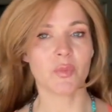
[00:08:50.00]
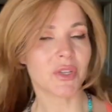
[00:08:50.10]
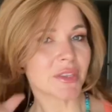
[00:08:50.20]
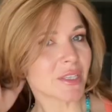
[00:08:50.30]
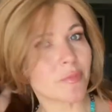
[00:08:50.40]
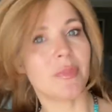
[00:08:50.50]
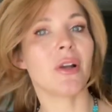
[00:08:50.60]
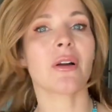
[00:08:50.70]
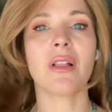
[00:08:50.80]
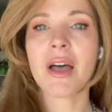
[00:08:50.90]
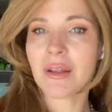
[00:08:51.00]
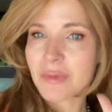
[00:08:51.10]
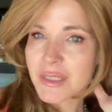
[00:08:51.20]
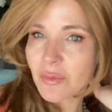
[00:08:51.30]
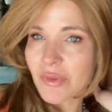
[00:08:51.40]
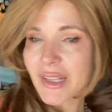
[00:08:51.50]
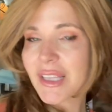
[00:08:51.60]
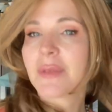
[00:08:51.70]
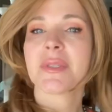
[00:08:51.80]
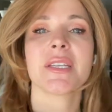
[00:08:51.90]
Put this girl on with some red
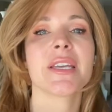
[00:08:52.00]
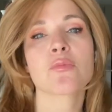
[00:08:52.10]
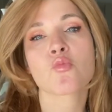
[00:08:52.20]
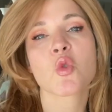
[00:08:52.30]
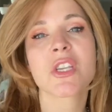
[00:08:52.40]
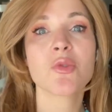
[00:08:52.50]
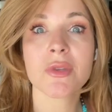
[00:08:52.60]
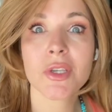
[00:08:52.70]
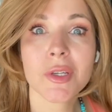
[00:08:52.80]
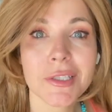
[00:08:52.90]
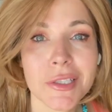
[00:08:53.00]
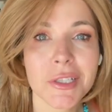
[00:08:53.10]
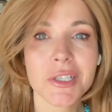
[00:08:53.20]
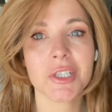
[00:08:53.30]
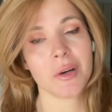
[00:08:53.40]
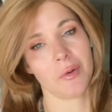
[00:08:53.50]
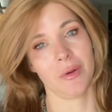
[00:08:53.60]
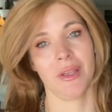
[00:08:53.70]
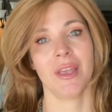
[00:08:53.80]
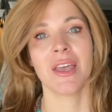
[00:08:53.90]
lipstick, and you'll be good to go.
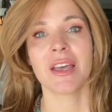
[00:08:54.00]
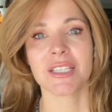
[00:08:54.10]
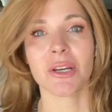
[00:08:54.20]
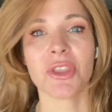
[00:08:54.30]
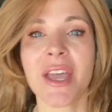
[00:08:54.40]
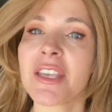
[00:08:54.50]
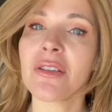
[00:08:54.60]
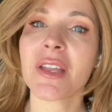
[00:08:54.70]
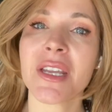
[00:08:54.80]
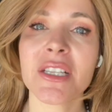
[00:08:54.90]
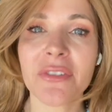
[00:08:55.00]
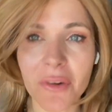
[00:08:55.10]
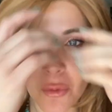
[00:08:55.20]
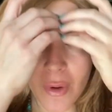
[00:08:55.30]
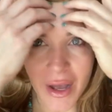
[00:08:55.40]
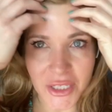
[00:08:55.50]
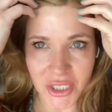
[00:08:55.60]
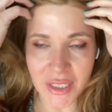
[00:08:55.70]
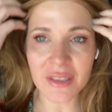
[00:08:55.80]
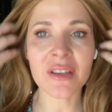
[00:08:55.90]
So thank you ladies for
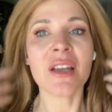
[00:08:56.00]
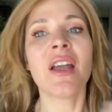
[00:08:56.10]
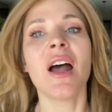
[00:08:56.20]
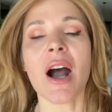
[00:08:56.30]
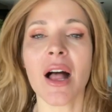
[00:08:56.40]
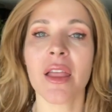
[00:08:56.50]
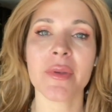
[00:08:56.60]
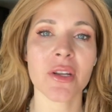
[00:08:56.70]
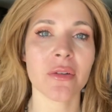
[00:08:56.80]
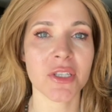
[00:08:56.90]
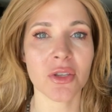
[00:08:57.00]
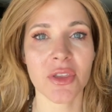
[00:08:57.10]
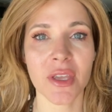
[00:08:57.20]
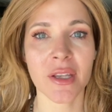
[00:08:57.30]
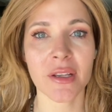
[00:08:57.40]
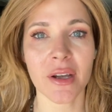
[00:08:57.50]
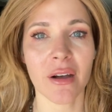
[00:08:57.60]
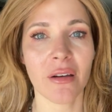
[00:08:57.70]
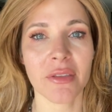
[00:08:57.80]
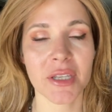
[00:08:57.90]
watching. I'll let me know what you think
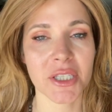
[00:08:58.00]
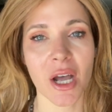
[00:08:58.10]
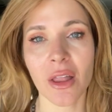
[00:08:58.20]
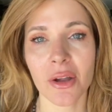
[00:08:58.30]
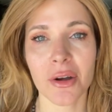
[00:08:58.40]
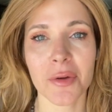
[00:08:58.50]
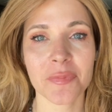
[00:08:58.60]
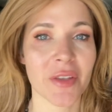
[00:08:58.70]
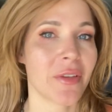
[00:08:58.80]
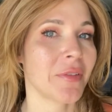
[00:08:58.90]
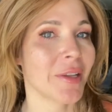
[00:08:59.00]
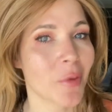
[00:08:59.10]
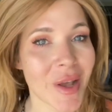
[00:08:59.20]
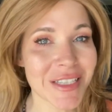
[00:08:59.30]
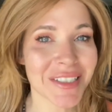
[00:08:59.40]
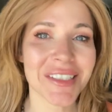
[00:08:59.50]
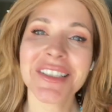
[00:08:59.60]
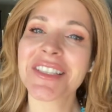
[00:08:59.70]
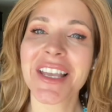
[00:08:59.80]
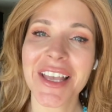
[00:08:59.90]
of this color. If you have any
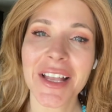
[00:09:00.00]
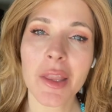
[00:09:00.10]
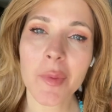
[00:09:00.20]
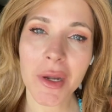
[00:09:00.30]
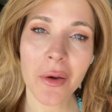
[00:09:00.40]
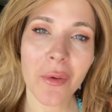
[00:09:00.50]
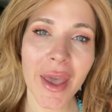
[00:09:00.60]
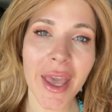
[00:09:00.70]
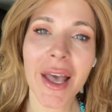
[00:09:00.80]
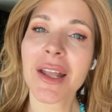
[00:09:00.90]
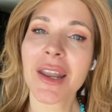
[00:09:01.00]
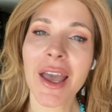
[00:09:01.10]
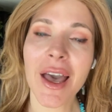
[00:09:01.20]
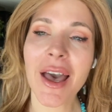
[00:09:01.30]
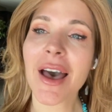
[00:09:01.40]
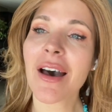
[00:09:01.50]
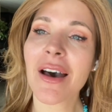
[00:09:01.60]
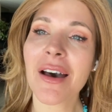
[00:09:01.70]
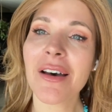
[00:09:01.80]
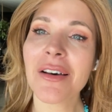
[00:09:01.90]
questions, let me know and
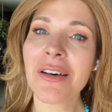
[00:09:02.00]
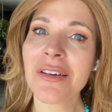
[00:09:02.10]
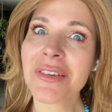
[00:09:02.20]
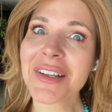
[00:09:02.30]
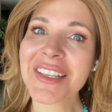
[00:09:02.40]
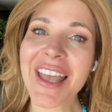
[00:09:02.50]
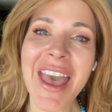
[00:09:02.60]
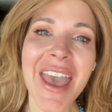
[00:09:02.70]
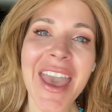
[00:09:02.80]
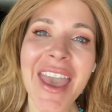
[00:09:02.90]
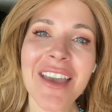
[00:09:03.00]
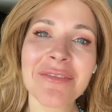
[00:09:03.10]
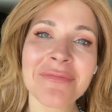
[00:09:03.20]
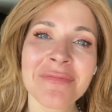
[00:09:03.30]
have a good day.